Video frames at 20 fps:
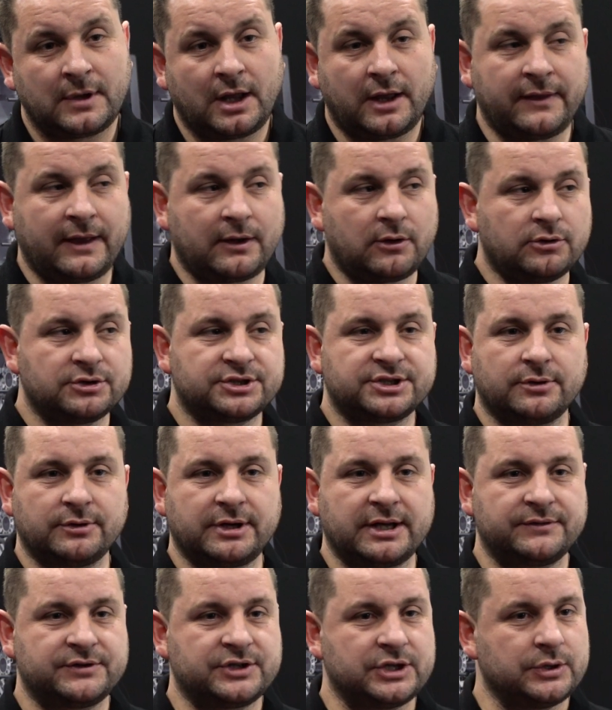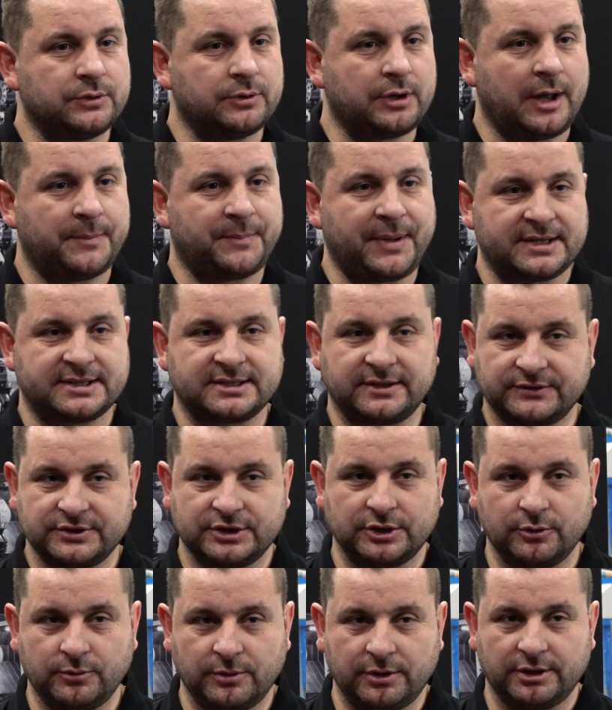And that also gives you a best of
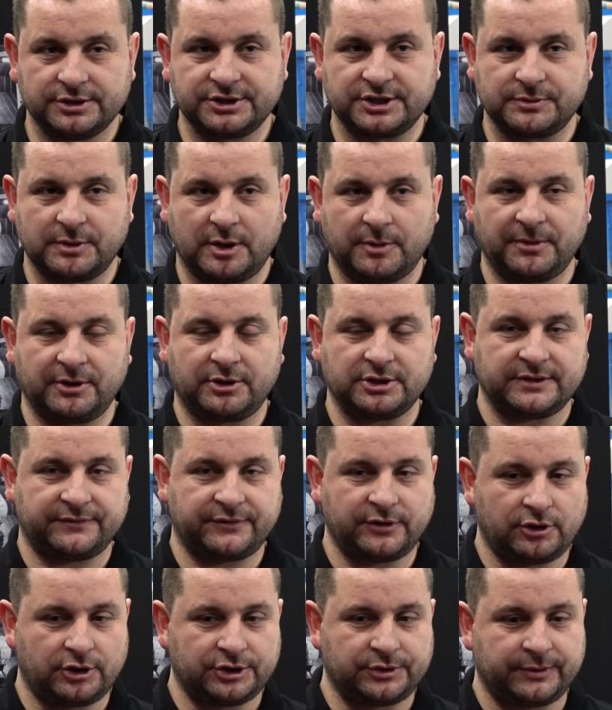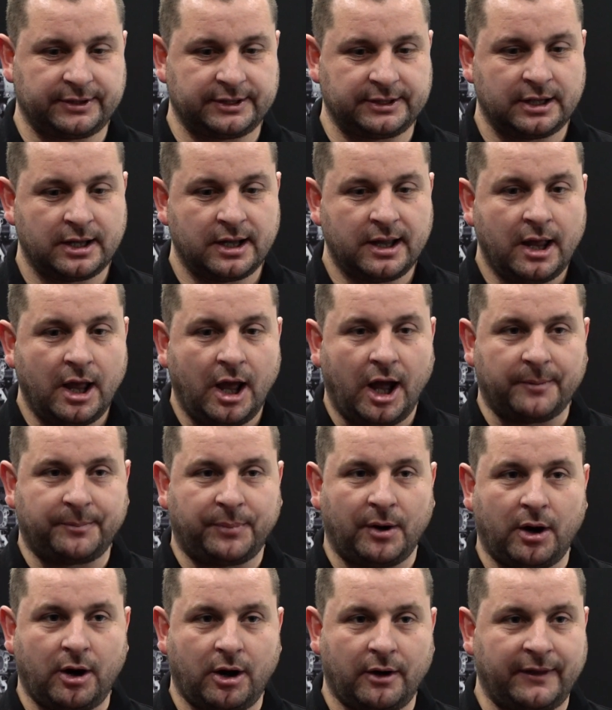2 worlds as well, because if you're doing a
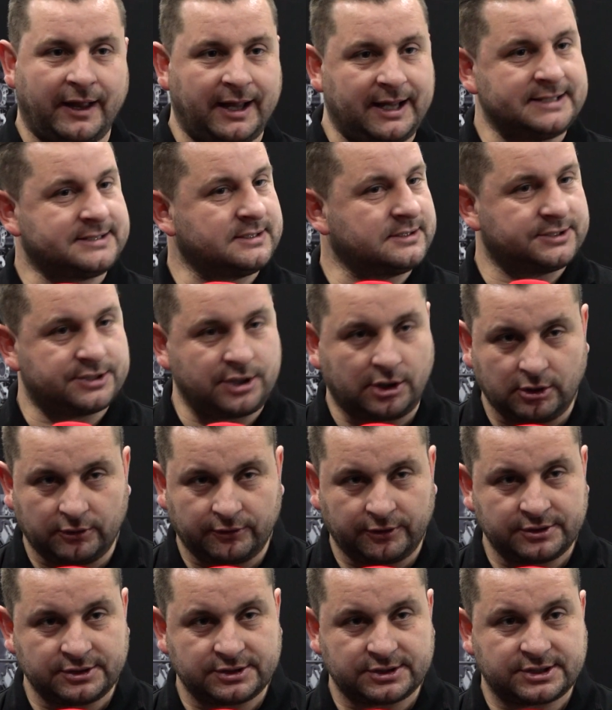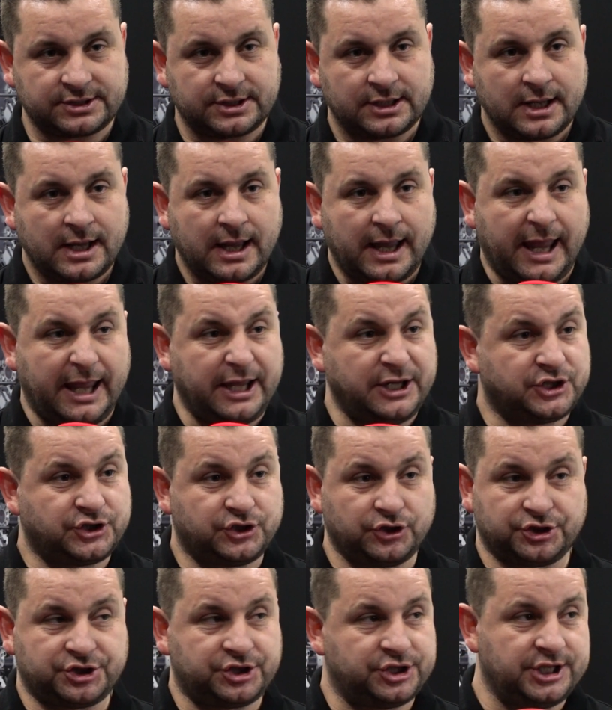part that isn't toleranced, it's
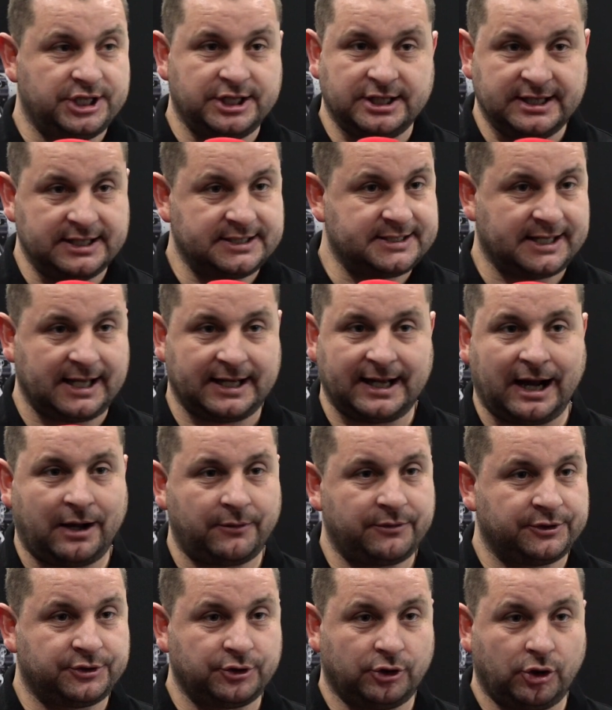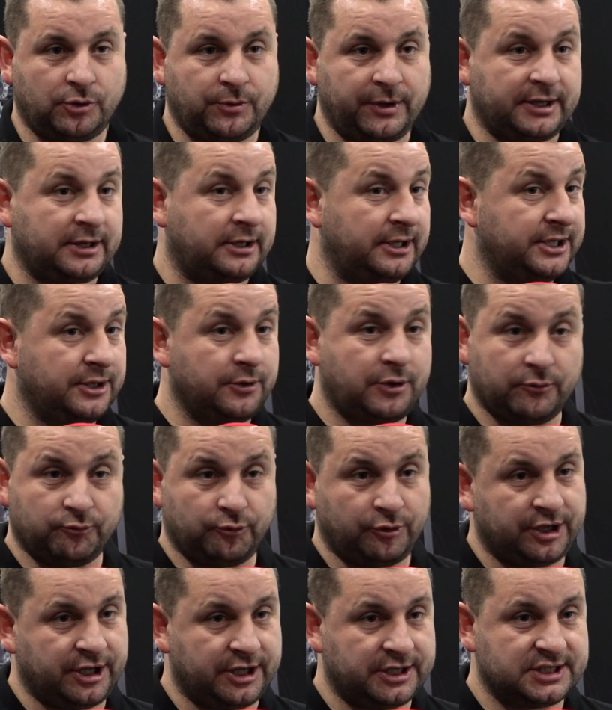just you need to get it out the door quickly, you can
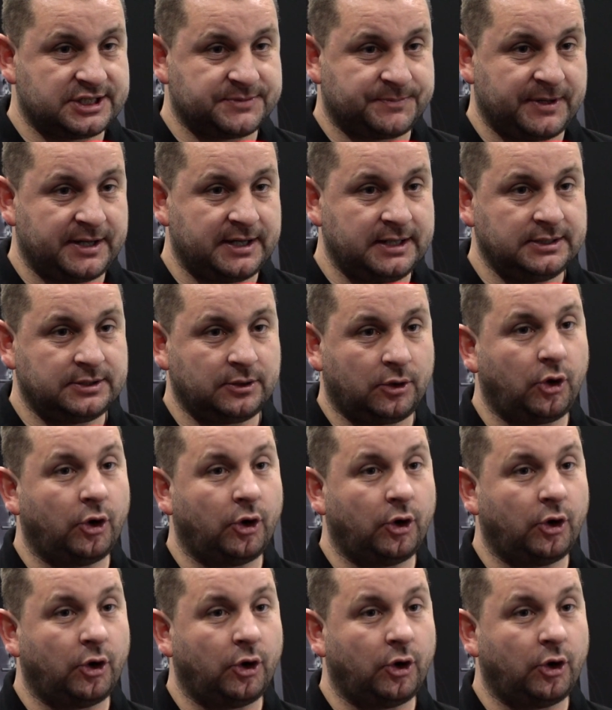run it in speed.